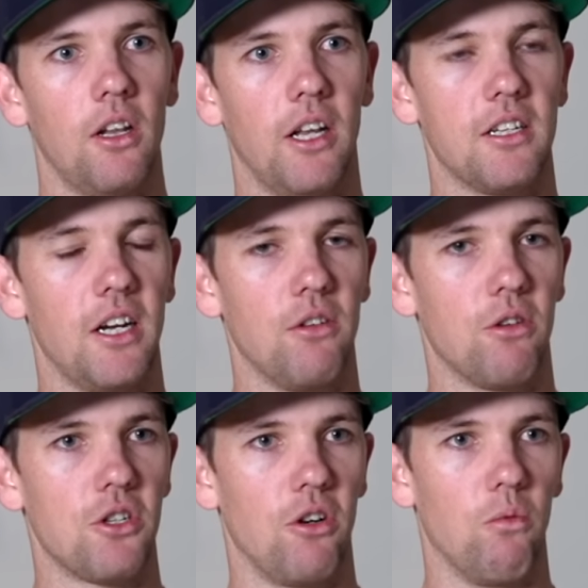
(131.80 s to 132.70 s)
Lactate
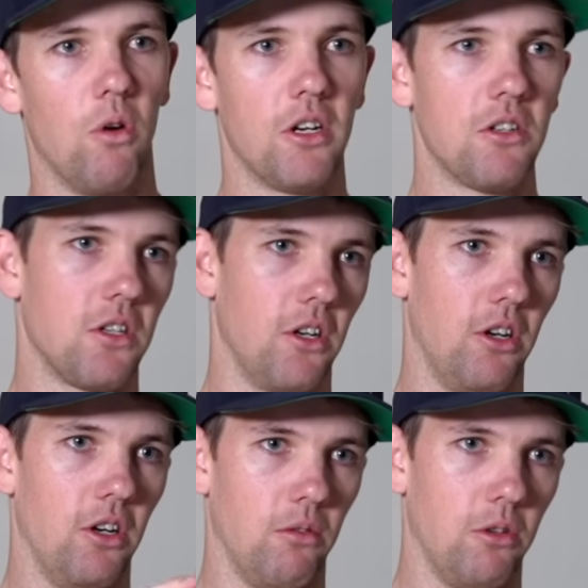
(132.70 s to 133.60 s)
threshold 1.
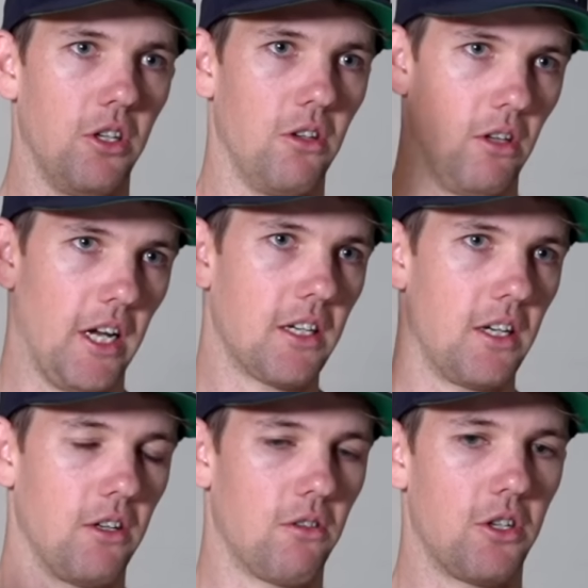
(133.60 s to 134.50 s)
When you do a
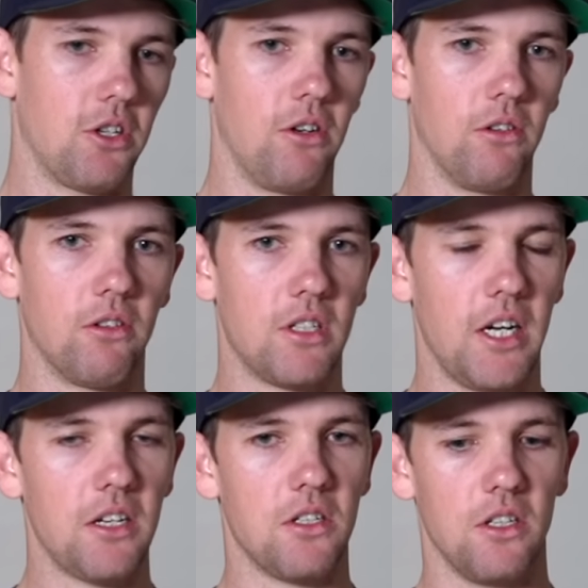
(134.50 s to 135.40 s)
lactate threshold
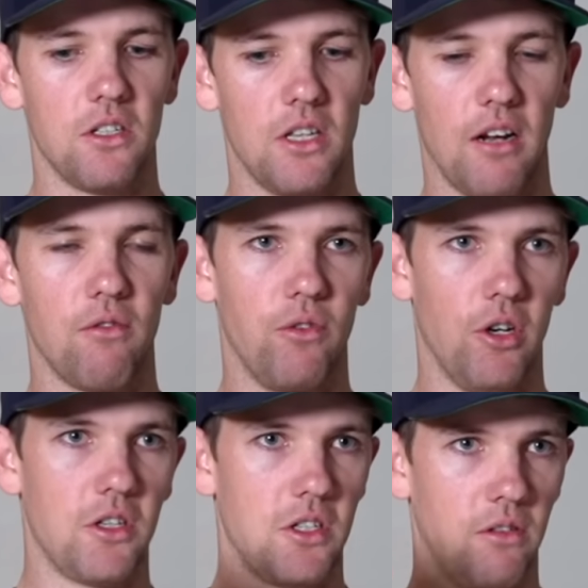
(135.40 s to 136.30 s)
test, it's that
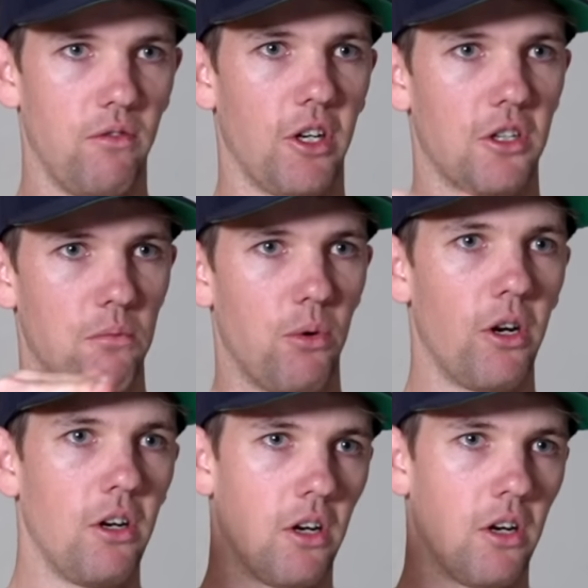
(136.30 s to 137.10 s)
first inflection point.